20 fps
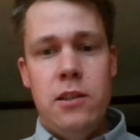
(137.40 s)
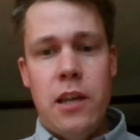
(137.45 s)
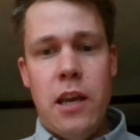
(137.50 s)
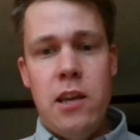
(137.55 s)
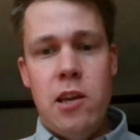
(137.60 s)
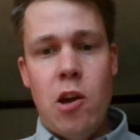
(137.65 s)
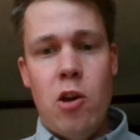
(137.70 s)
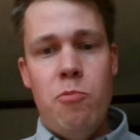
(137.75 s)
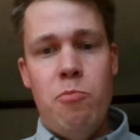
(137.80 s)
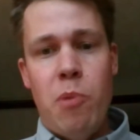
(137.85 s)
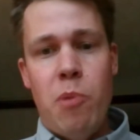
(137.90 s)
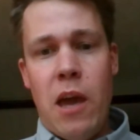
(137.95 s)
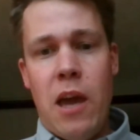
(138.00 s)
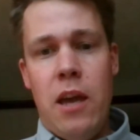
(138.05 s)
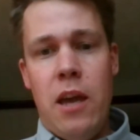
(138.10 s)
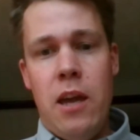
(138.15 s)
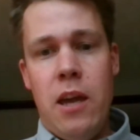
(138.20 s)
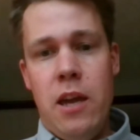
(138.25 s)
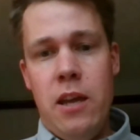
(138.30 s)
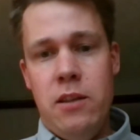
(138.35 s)
take-home
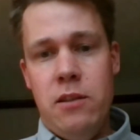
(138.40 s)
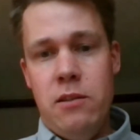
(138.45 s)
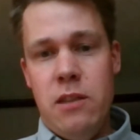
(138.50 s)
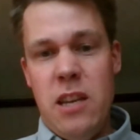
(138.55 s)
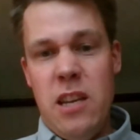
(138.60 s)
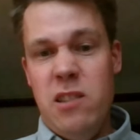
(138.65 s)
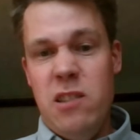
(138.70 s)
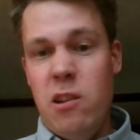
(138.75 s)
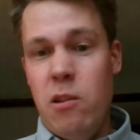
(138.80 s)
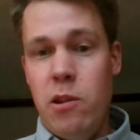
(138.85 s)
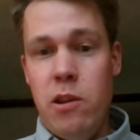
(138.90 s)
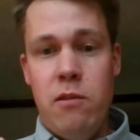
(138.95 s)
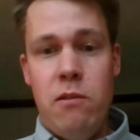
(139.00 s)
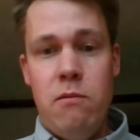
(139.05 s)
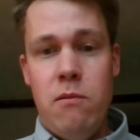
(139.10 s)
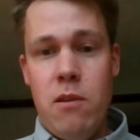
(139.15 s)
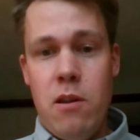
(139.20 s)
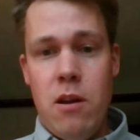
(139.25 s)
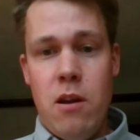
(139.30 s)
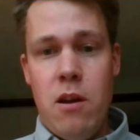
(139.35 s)
pay is only
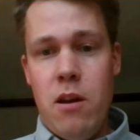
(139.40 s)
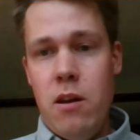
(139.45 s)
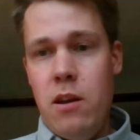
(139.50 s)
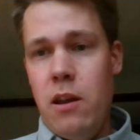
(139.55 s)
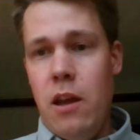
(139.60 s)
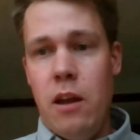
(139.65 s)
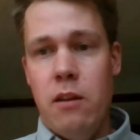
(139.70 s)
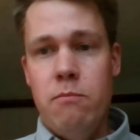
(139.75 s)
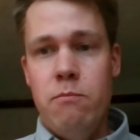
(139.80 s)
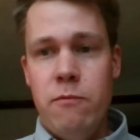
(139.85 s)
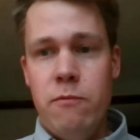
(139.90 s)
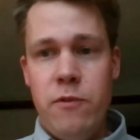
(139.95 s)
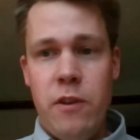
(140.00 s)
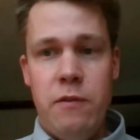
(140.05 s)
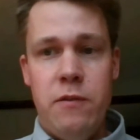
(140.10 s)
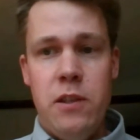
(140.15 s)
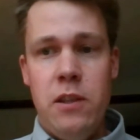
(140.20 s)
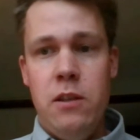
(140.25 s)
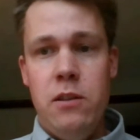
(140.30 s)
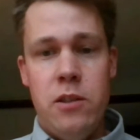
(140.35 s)

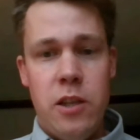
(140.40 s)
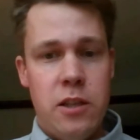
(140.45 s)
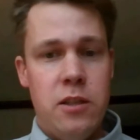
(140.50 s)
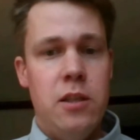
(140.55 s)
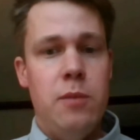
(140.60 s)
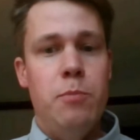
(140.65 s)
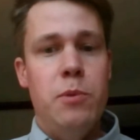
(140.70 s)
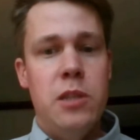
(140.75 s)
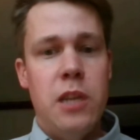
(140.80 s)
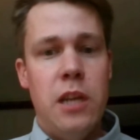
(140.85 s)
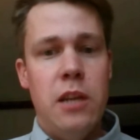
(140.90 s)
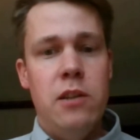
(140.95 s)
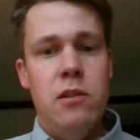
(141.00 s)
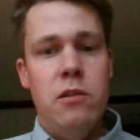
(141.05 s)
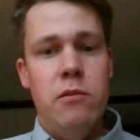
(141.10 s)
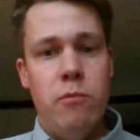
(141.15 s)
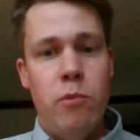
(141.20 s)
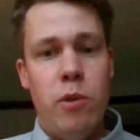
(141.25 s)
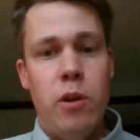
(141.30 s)
50-60% of